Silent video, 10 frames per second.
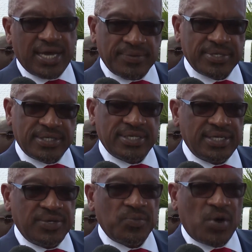The Free
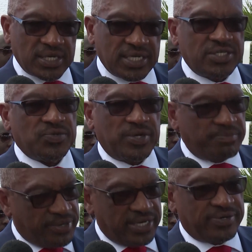National Movement
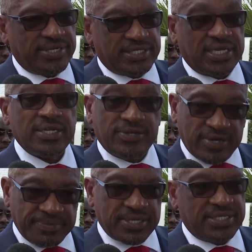leader contends
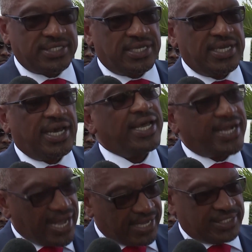that since coming
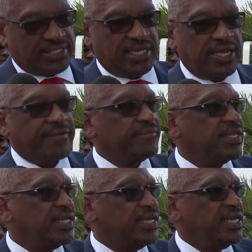to office,
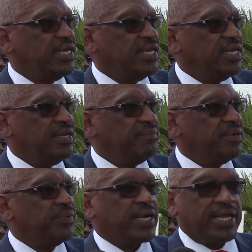the PLP
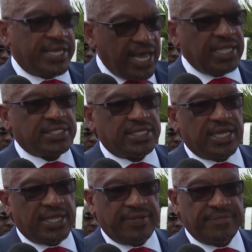administration has led
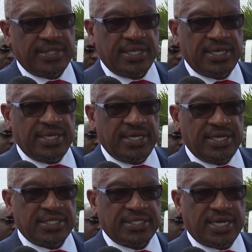a
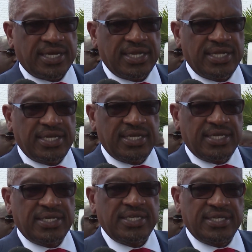disastrous, incompetent,
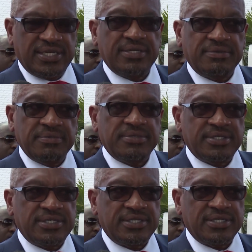and chaotic
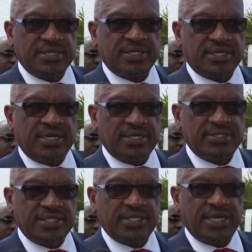response to the
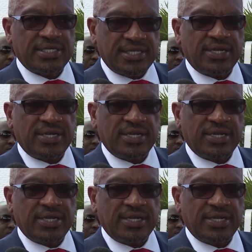pandemic.